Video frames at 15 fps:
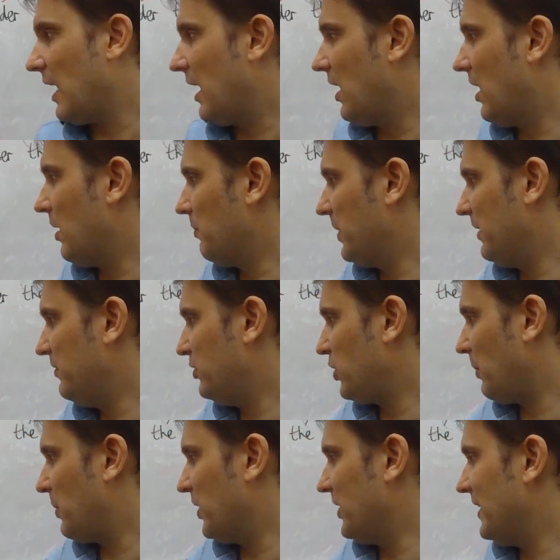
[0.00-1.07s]
But if you
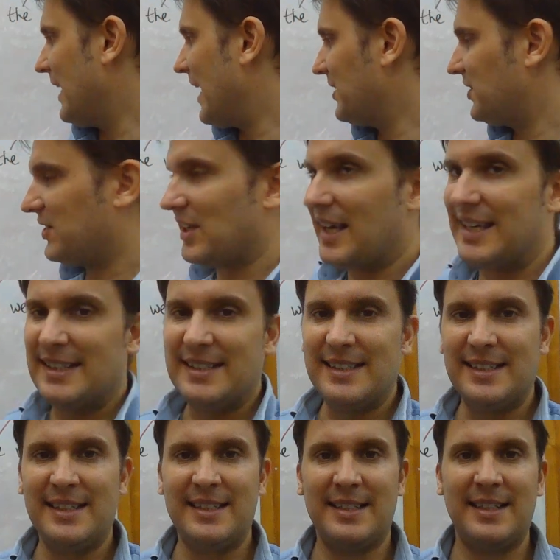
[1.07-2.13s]
try to put ness
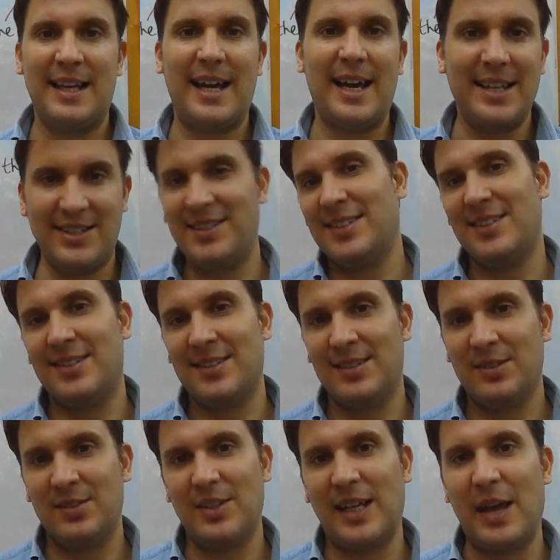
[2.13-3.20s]
and s
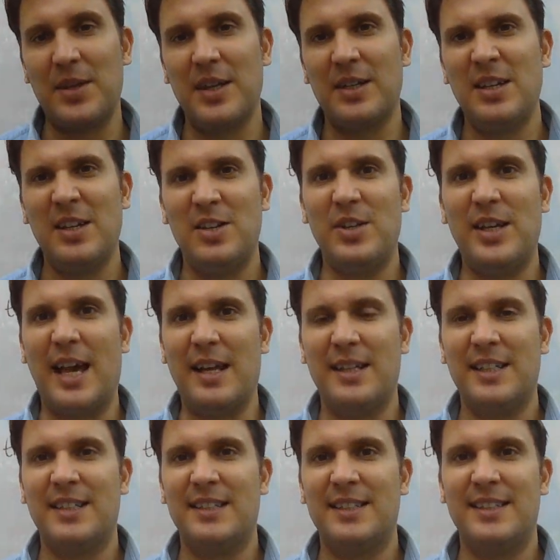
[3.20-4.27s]
together, you
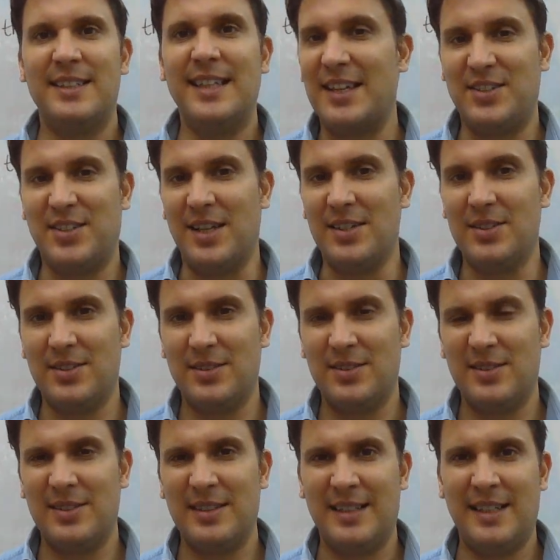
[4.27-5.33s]
get
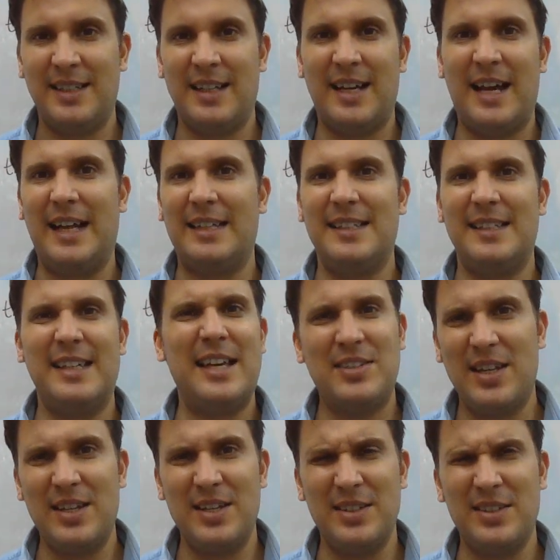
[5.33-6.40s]
nesses. And
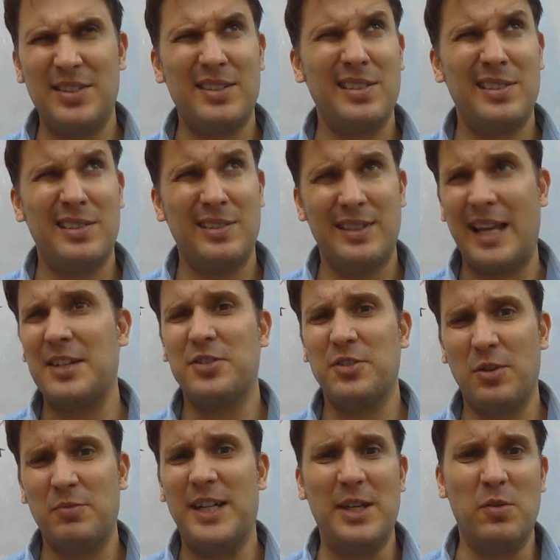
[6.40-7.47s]
nesses, that's
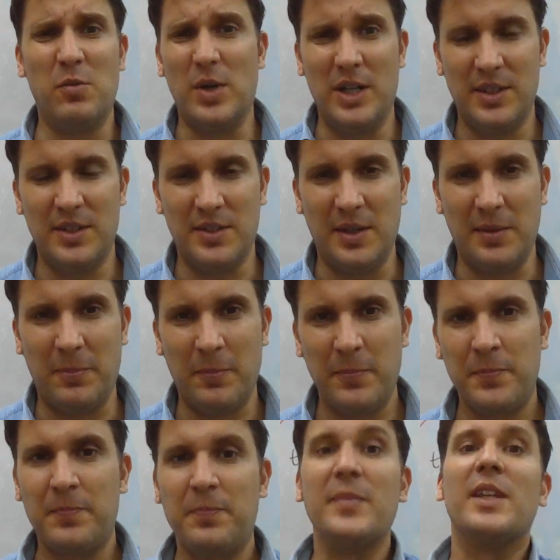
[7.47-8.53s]
not really a word, is it?
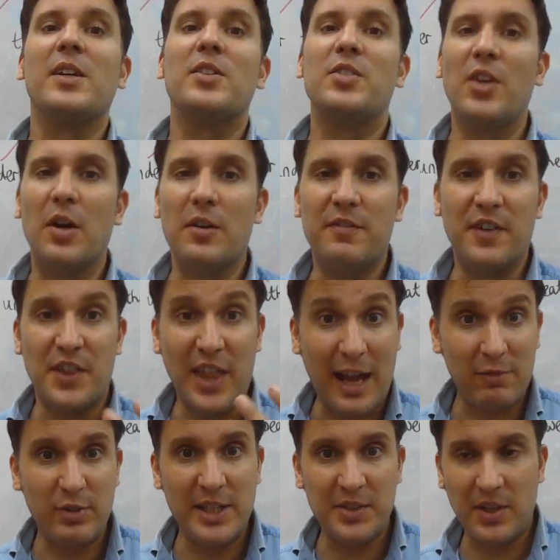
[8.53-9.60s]
So for
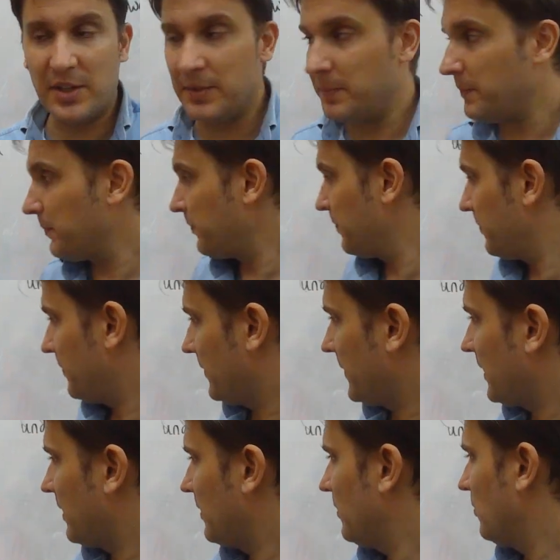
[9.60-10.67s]
that reason,
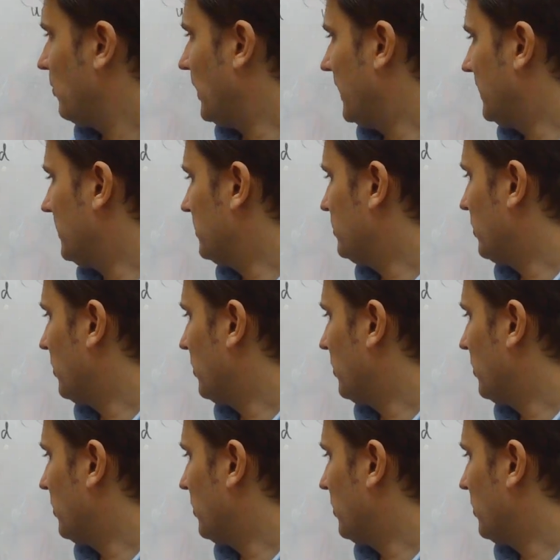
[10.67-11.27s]
we're going